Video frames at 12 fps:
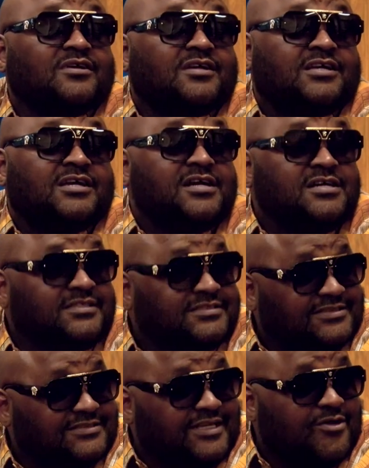guns,
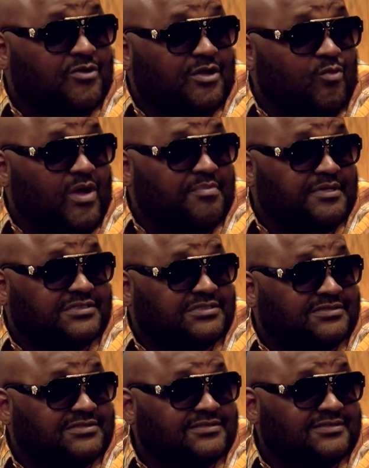they go get weapons.
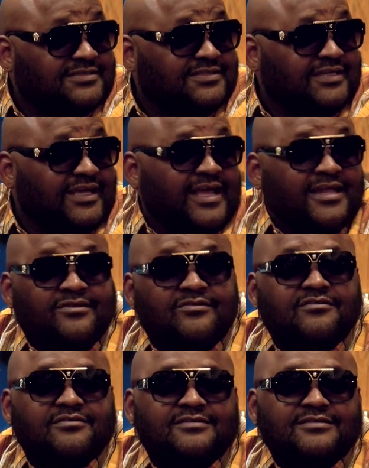And
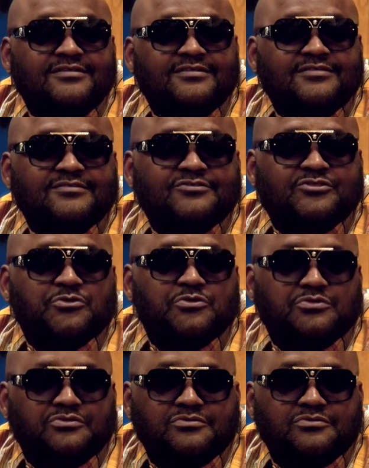to